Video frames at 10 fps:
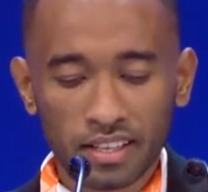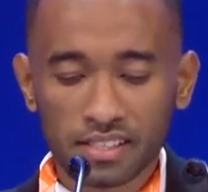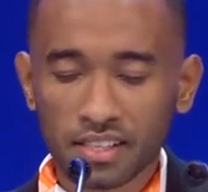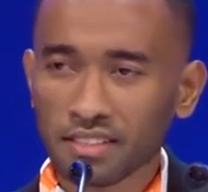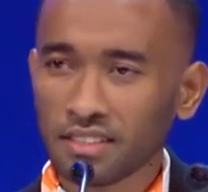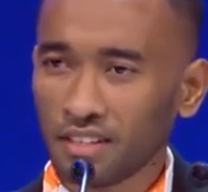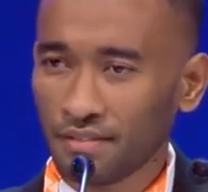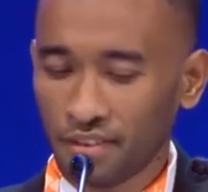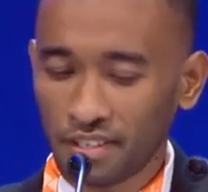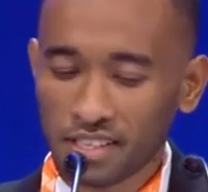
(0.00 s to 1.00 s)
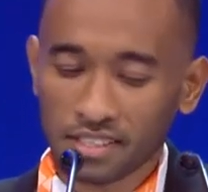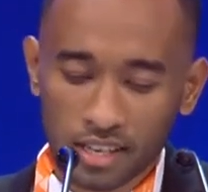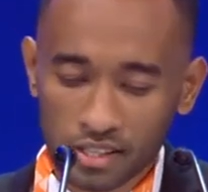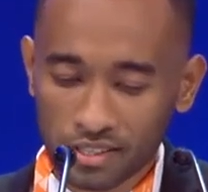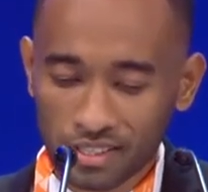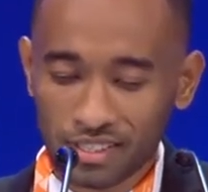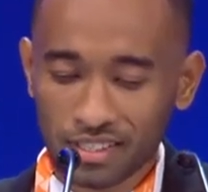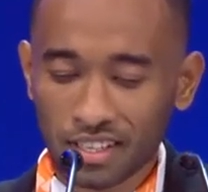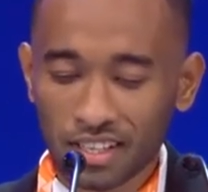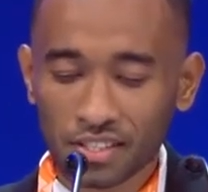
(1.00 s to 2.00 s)
At the center of our
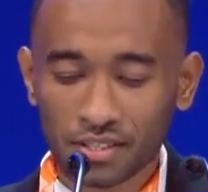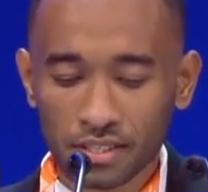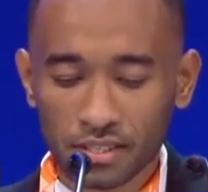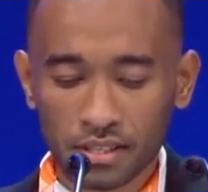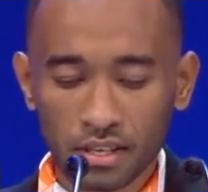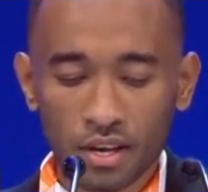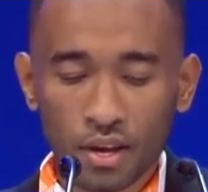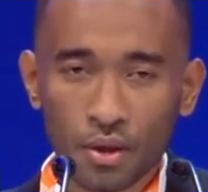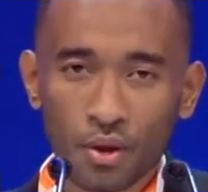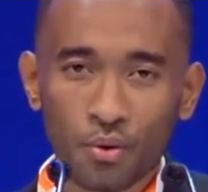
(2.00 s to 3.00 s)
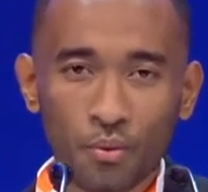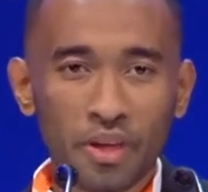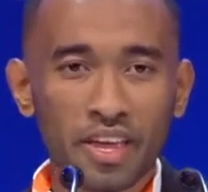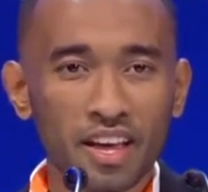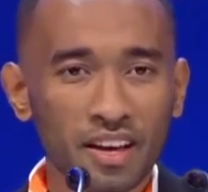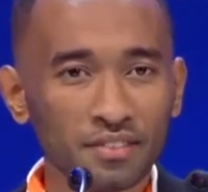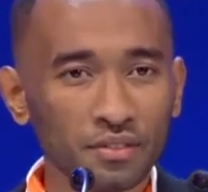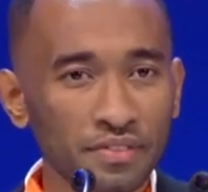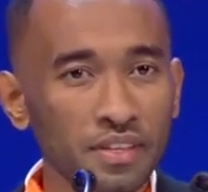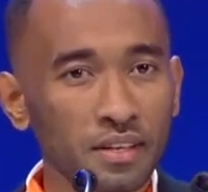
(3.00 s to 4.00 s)
discussions and actions, we have
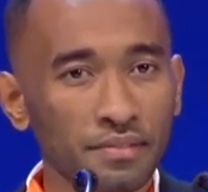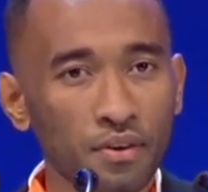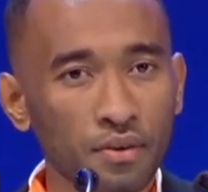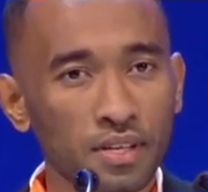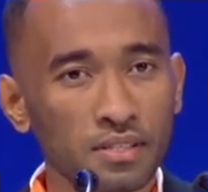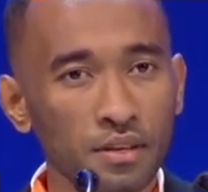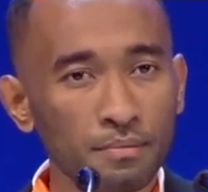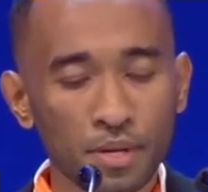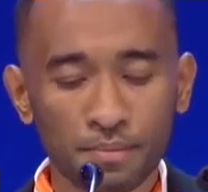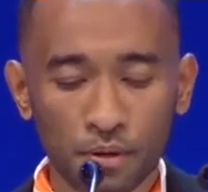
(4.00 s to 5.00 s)
to focus on